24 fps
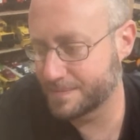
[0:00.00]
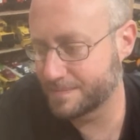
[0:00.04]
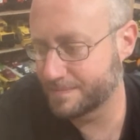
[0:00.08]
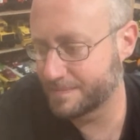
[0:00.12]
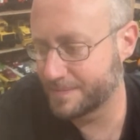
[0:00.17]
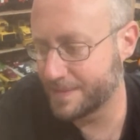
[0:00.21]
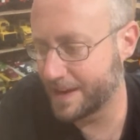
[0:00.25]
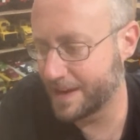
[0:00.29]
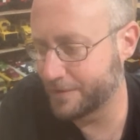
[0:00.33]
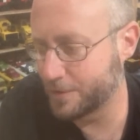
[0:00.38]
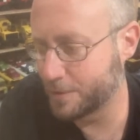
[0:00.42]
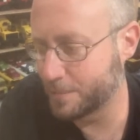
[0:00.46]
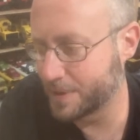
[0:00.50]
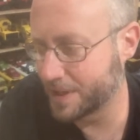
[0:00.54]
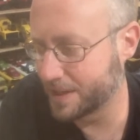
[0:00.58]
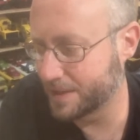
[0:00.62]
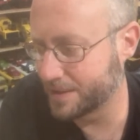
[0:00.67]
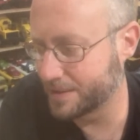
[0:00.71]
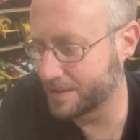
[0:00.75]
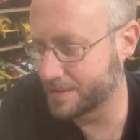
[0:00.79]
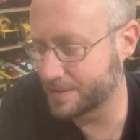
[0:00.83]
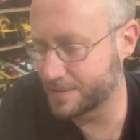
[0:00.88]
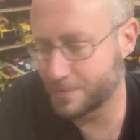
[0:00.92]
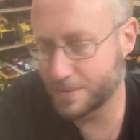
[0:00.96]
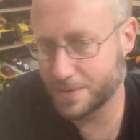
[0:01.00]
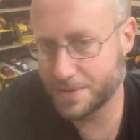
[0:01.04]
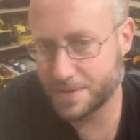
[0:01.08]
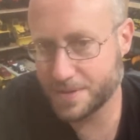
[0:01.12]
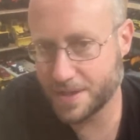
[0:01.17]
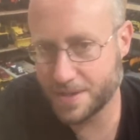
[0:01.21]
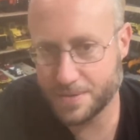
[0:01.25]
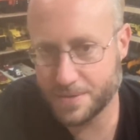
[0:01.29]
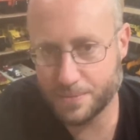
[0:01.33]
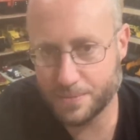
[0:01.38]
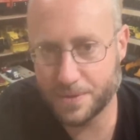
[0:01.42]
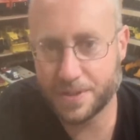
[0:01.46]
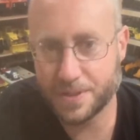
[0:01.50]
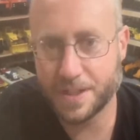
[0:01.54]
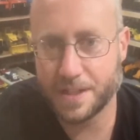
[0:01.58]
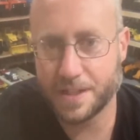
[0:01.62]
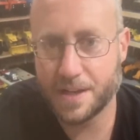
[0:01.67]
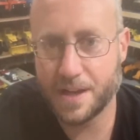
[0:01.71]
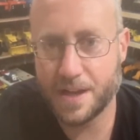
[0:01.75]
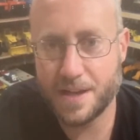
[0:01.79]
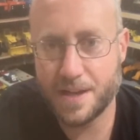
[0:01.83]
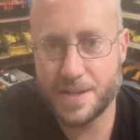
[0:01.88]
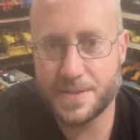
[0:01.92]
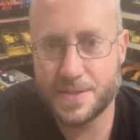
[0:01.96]
everybody was just really
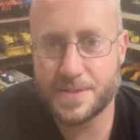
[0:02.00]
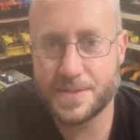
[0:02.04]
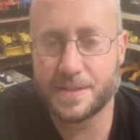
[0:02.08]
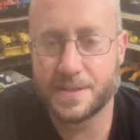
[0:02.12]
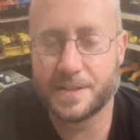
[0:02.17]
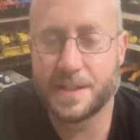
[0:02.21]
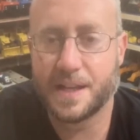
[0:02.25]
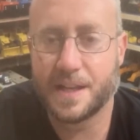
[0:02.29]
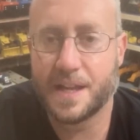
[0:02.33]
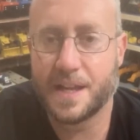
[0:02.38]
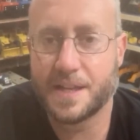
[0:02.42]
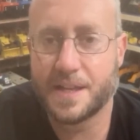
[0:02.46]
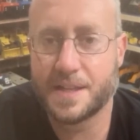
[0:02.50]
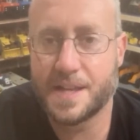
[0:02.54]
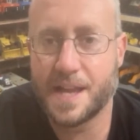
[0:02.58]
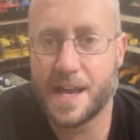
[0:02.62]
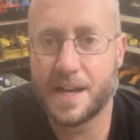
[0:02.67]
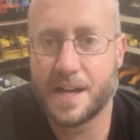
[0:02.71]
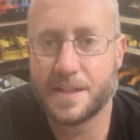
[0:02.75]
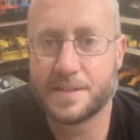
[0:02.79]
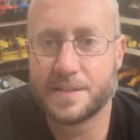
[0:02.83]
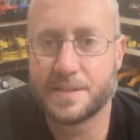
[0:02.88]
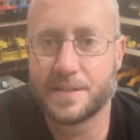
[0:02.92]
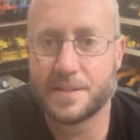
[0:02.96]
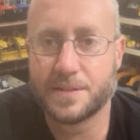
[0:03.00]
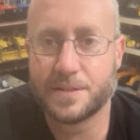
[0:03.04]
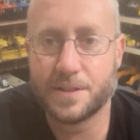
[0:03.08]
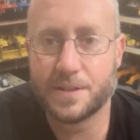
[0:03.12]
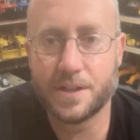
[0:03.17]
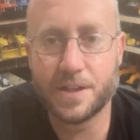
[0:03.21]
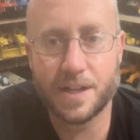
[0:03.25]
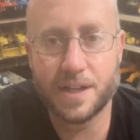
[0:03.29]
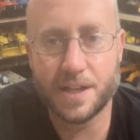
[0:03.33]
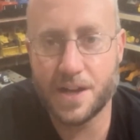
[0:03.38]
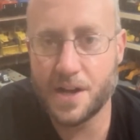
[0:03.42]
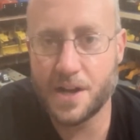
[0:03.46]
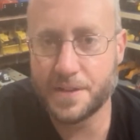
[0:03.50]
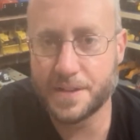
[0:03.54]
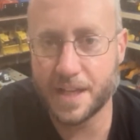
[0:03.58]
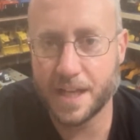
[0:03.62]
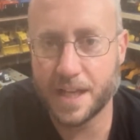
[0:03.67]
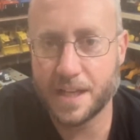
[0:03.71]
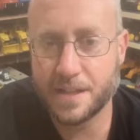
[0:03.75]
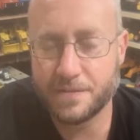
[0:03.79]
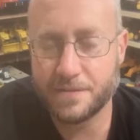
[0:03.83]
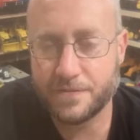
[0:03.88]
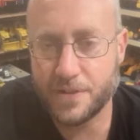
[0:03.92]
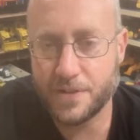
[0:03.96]
nice. And then I got into learning all the
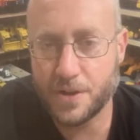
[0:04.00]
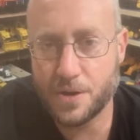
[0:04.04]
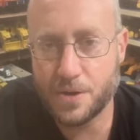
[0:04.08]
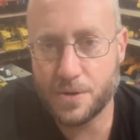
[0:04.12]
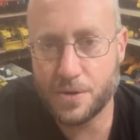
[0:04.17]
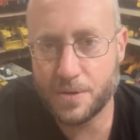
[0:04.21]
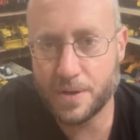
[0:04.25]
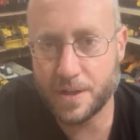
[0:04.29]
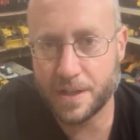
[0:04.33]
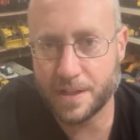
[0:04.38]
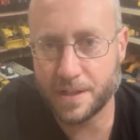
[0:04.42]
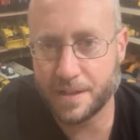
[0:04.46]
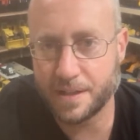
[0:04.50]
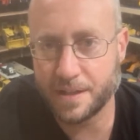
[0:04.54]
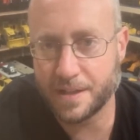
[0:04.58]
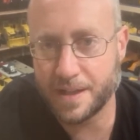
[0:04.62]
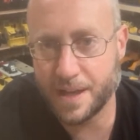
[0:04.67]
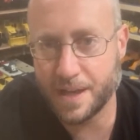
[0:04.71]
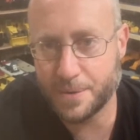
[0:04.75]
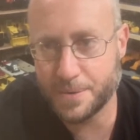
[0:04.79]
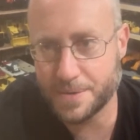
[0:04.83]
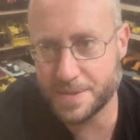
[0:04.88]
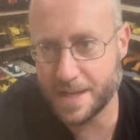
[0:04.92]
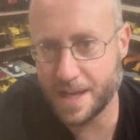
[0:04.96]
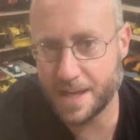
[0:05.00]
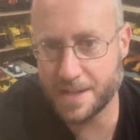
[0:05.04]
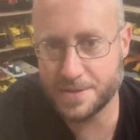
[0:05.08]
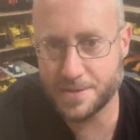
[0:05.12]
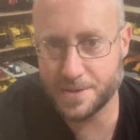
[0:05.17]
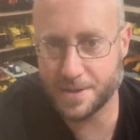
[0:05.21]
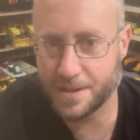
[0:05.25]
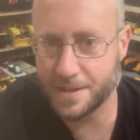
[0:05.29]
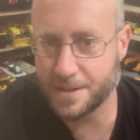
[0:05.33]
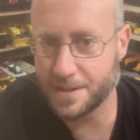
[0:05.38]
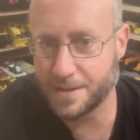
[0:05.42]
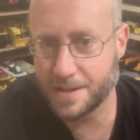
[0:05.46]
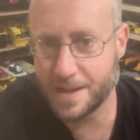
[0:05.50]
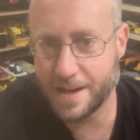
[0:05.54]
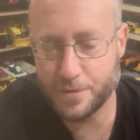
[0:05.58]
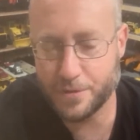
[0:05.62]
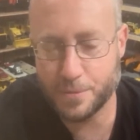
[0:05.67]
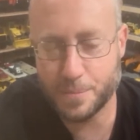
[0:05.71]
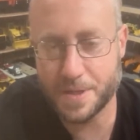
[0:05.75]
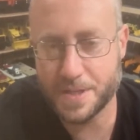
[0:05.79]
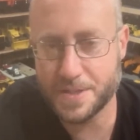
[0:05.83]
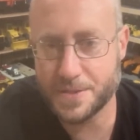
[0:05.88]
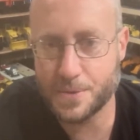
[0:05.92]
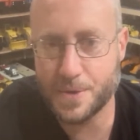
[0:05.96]
info, and I was answering
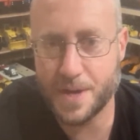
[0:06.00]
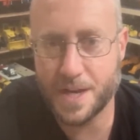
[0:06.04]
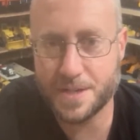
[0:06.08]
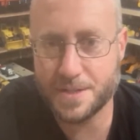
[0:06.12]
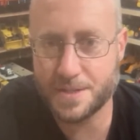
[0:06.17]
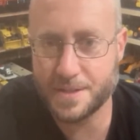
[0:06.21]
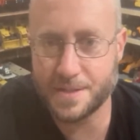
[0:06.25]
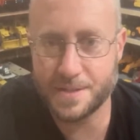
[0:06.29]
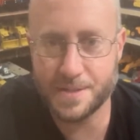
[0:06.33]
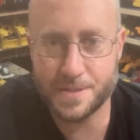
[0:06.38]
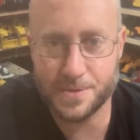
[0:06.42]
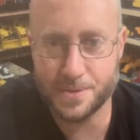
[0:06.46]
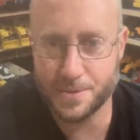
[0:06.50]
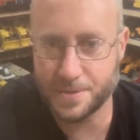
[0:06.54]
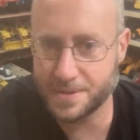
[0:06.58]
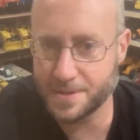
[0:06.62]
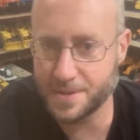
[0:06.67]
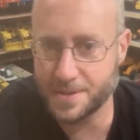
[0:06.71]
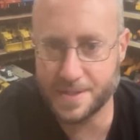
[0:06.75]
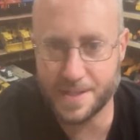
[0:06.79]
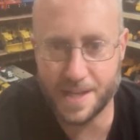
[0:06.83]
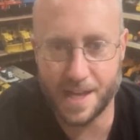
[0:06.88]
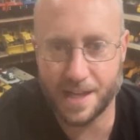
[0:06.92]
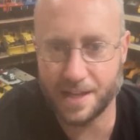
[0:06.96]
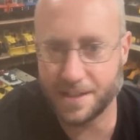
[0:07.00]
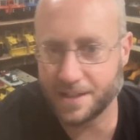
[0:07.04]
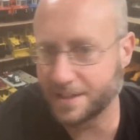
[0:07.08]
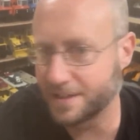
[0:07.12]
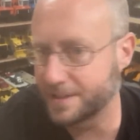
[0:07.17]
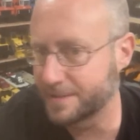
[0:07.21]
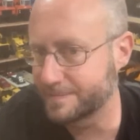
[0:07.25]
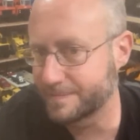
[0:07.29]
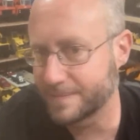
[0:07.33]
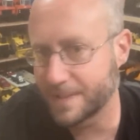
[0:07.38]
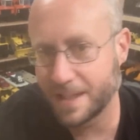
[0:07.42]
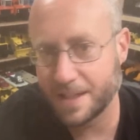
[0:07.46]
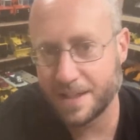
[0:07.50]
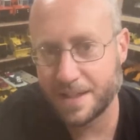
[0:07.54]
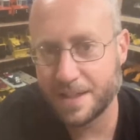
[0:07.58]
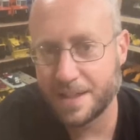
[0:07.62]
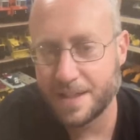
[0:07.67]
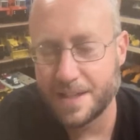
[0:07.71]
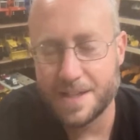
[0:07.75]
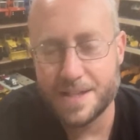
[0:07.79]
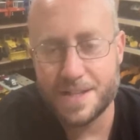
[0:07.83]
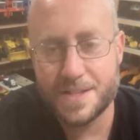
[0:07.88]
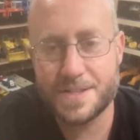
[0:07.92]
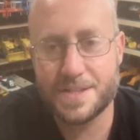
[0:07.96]
everybody's questions. So it just kind of
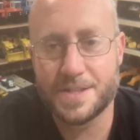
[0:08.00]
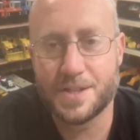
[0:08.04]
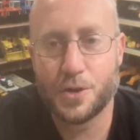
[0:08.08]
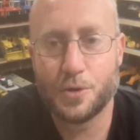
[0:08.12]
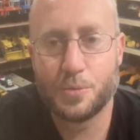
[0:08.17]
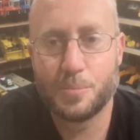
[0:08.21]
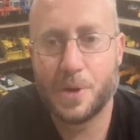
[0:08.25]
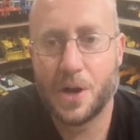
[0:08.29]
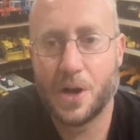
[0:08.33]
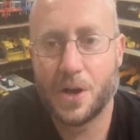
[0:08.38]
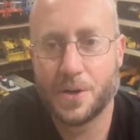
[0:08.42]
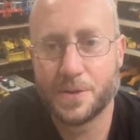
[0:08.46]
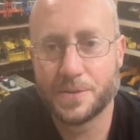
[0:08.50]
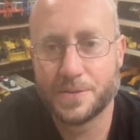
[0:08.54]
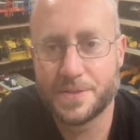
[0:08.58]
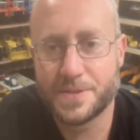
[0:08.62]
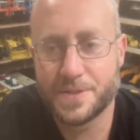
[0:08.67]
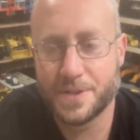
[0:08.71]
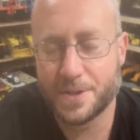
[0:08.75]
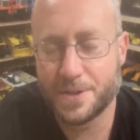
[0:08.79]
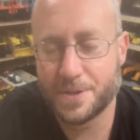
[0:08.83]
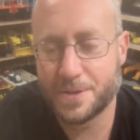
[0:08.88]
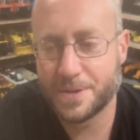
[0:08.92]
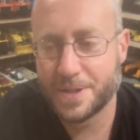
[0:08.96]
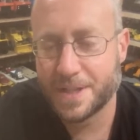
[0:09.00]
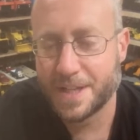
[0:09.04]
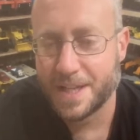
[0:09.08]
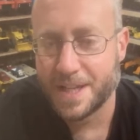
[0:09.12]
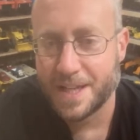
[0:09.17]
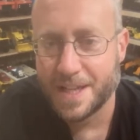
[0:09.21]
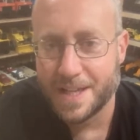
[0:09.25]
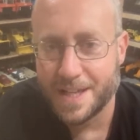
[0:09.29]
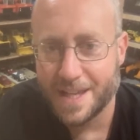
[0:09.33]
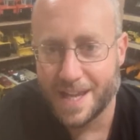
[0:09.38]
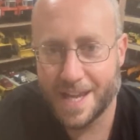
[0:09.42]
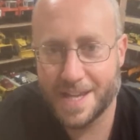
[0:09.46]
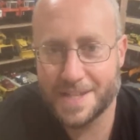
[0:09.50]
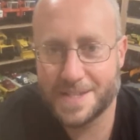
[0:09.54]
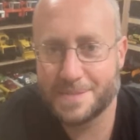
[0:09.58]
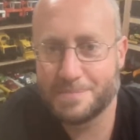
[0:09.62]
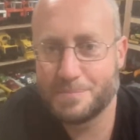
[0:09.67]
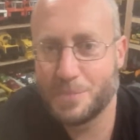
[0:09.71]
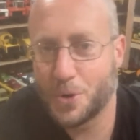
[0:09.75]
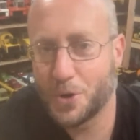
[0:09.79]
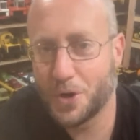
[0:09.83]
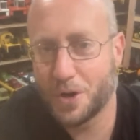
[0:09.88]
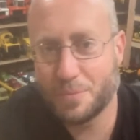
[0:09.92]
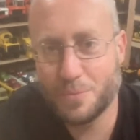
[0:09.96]
snowballed. So as
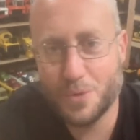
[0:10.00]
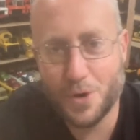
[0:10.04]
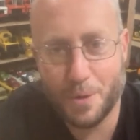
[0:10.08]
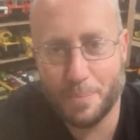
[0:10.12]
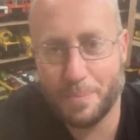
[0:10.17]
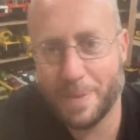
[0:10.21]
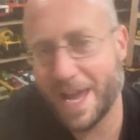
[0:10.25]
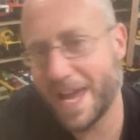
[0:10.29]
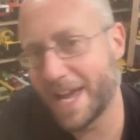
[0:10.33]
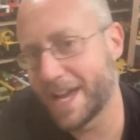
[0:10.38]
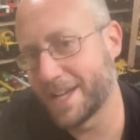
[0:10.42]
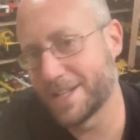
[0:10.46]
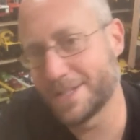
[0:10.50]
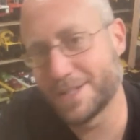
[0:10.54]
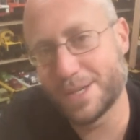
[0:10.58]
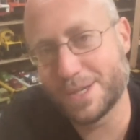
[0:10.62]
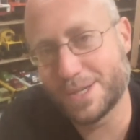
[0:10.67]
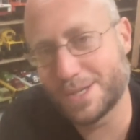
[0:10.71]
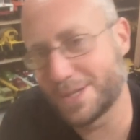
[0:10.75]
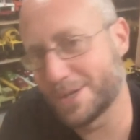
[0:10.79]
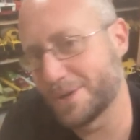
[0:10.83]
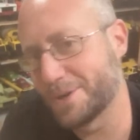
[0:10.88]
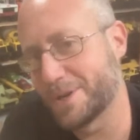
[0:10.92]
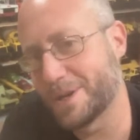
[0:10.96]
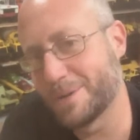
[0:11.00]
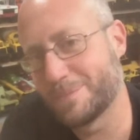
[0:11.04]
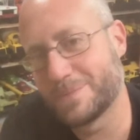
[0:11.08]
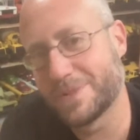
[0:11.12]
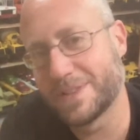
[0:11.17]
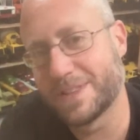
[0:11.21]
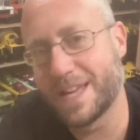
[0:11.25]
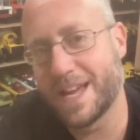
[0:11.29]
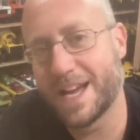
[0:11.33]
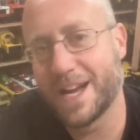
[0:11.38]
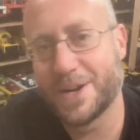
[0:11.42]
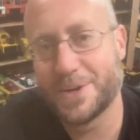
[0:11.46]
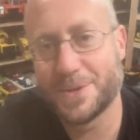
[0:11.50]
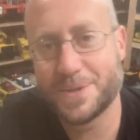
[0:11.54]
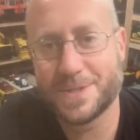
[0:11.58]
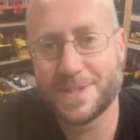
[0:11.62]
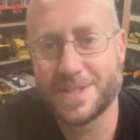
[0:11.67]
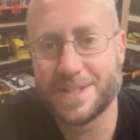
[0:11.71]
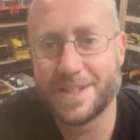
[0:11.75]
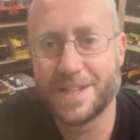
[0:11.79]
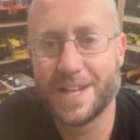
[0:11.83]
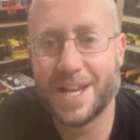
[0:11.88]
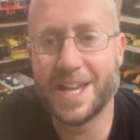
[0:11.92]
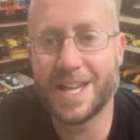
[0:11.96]
more and more packages showed up to the house,
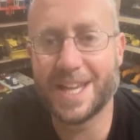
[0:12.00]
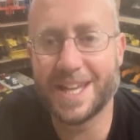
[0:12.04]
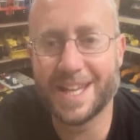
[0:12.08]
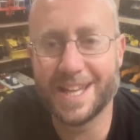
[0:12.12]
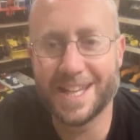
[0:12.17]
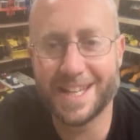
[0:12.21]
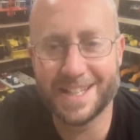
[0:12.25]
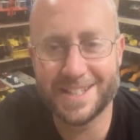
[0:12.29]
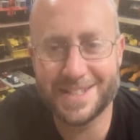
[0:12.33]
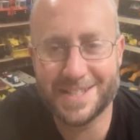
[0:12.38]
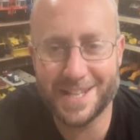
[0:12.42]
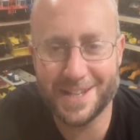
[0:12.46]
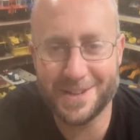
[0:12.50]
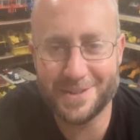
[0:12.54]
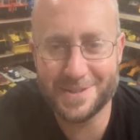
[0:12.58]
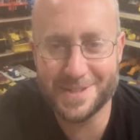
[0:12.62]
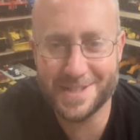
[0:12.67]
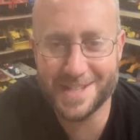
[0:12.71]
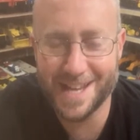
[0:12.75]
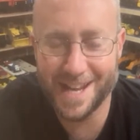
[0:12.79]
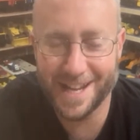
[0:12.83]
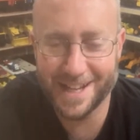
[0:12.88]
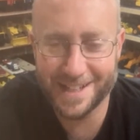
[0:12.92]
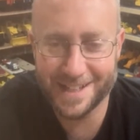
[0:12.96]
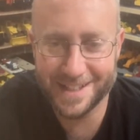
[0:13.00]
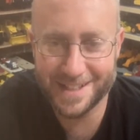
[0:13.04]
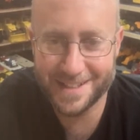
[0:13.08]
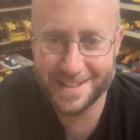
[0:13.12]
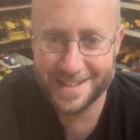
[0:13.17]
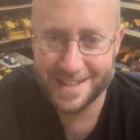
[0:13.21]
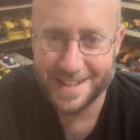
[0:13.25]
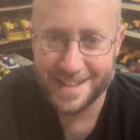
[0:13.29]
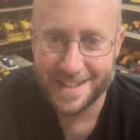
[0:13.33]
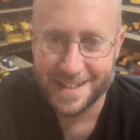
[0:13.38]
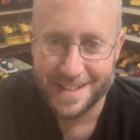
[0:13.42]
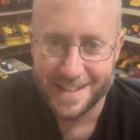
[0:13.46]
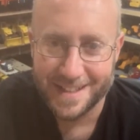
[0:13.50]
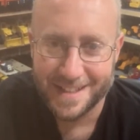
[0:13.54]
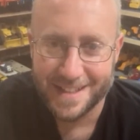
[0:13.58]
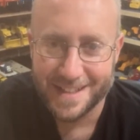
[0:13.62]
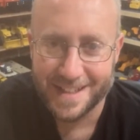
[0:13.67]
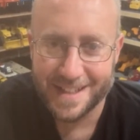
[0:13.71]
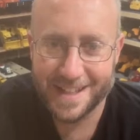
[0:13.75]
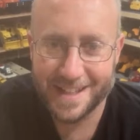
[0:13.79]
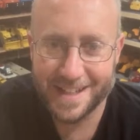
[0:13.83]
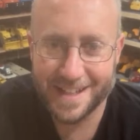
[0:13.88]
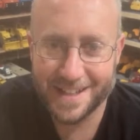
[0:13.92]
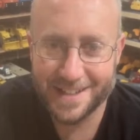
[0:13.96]
she she was kind of
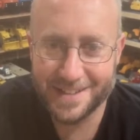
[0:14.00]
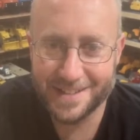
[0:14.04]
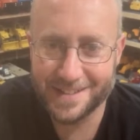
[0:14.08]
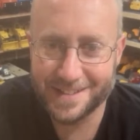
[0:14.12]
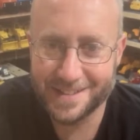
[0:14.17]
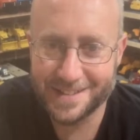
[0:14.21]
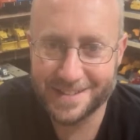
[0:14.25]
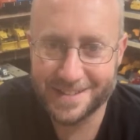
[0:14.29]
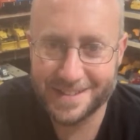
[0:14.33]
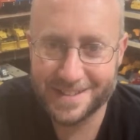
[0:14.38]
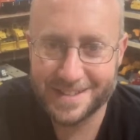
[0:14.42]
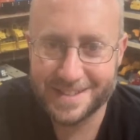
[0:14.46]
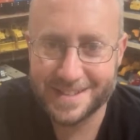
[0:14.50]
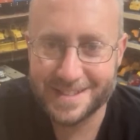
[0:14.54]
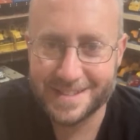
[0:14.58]
getting a little